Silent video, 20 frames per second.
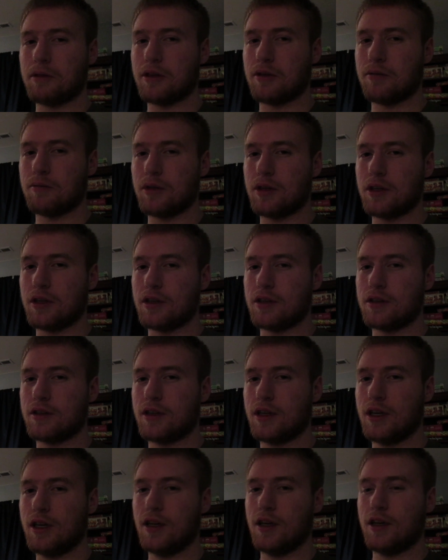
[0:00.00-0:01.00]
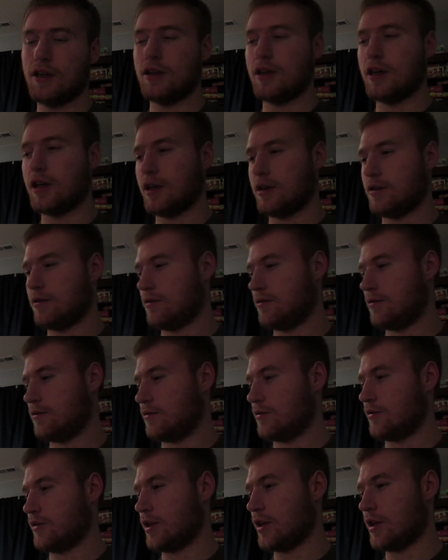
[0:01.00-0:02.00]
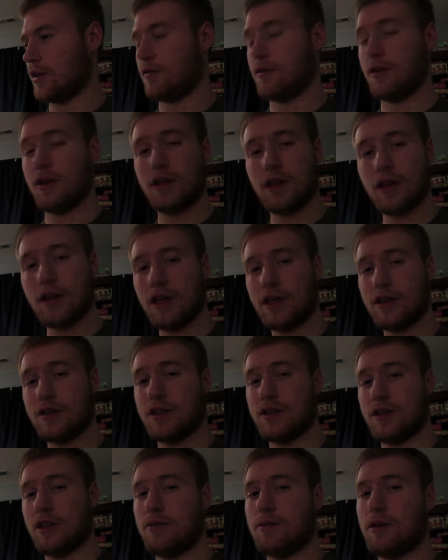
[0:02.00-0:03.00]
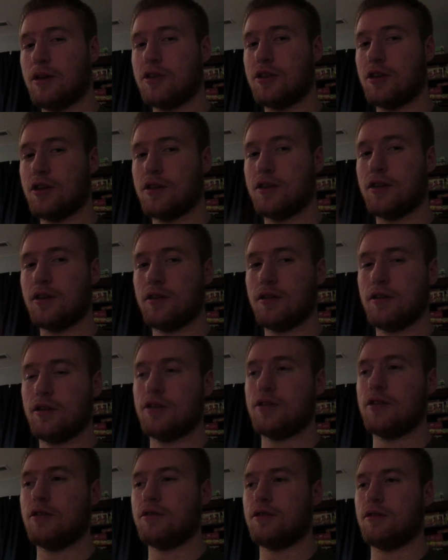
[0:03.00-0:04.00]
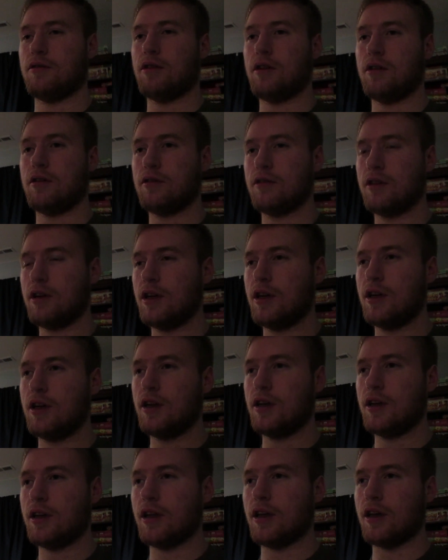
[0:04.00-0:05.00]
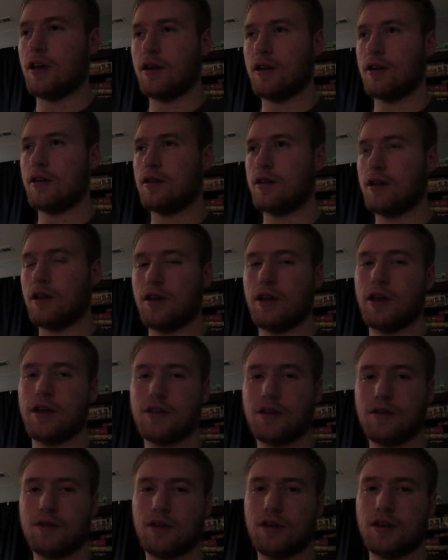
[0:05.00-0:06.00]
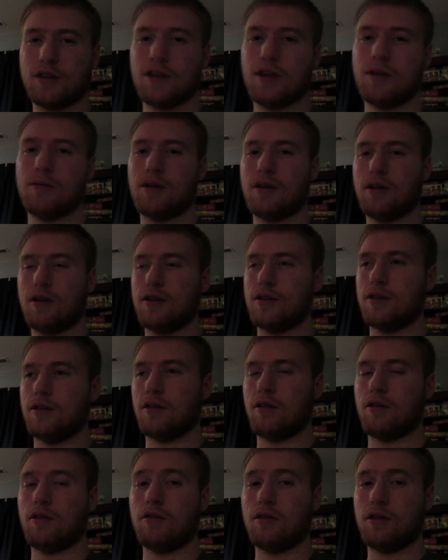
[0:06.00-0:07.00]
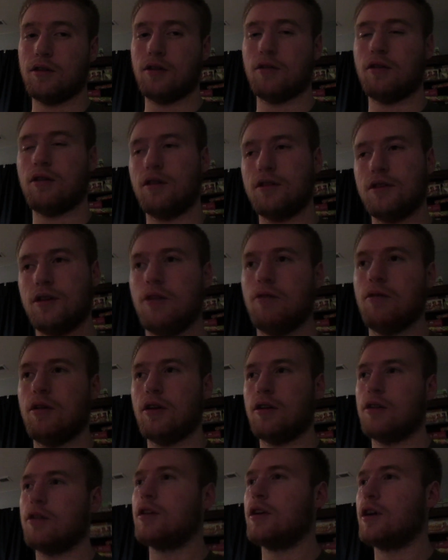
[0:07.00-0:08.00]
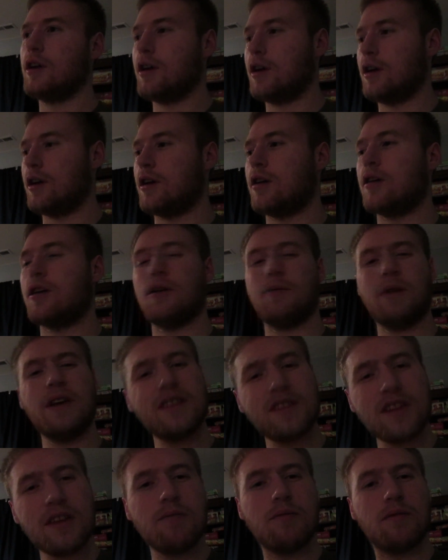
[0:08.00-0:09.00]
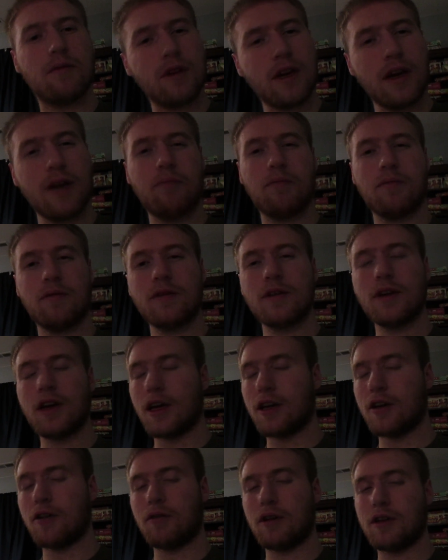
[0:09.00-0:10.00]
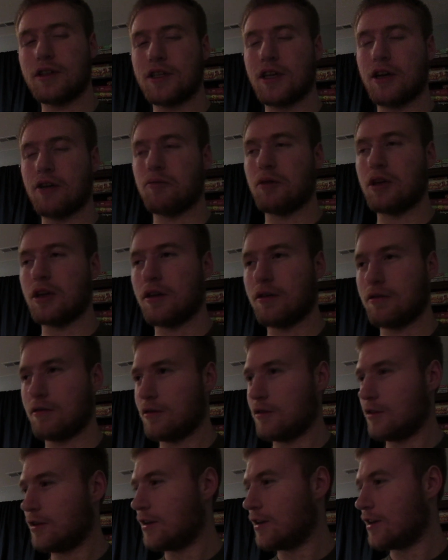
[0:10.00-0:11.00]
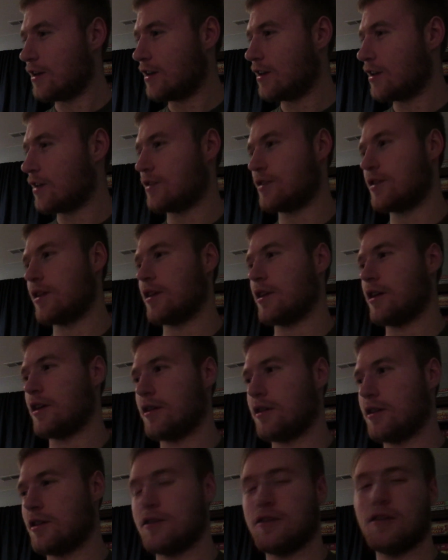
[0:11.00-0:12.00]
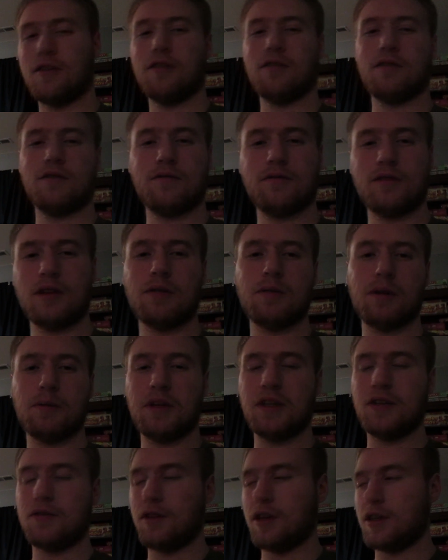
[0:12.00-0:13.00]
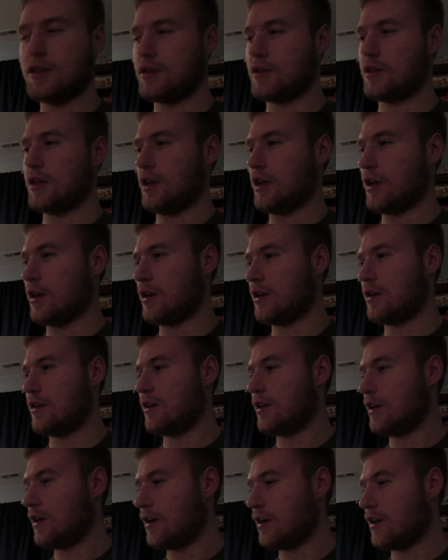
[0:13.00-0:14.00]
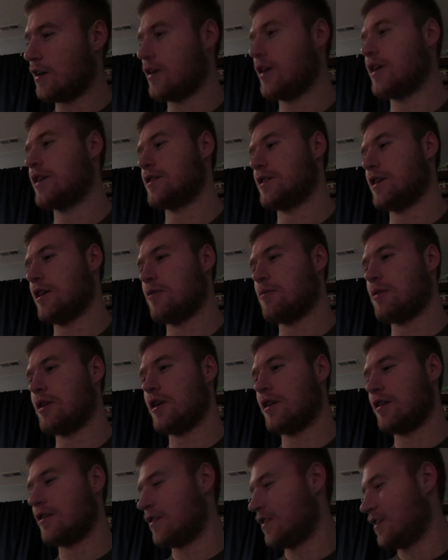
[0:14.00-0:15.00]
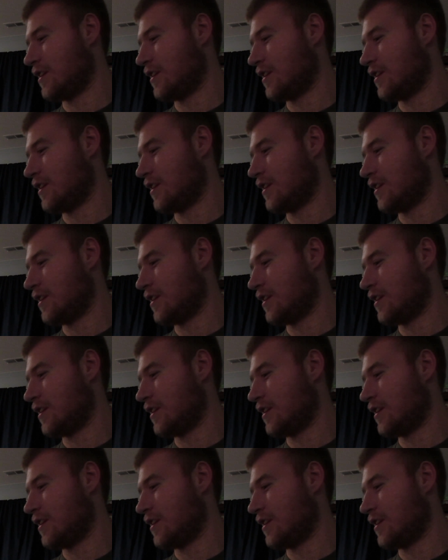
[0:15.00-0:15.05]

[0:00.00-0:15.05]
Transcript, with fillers: them because yeah, uh, forget the things I said about Justin because those are wrong, and the things I was gonna say about Austin and Colton are also wrong. Uh, I might seem I'm I don't want to sound mean, is the thing because they're they're my best friends. I can't I can't sound mean.